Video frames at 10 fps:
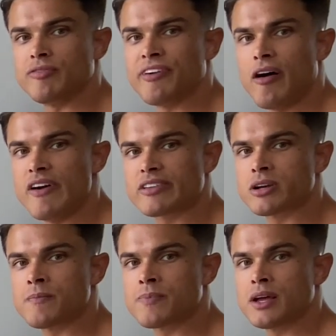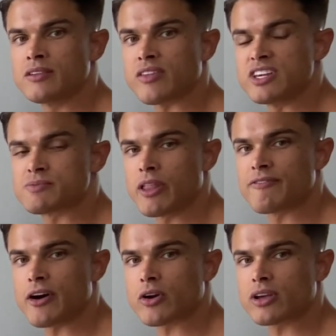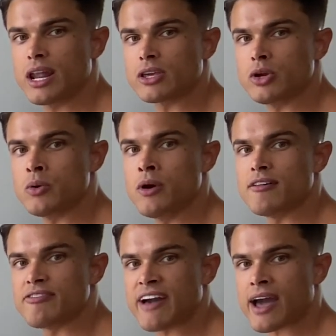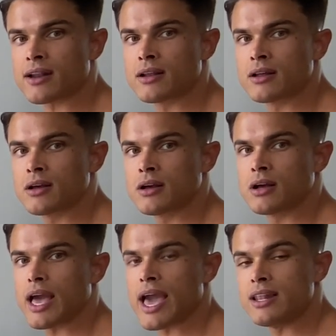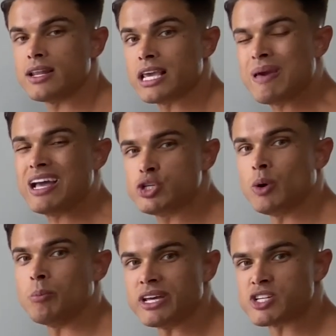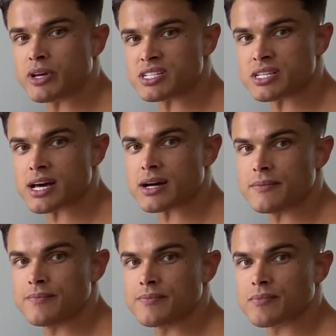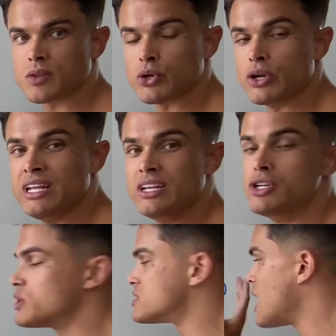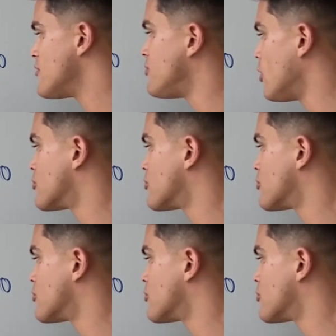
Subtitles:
victim to this motherfucker getting you fat. And he made you a bitch because of that. What you need to do is not fall for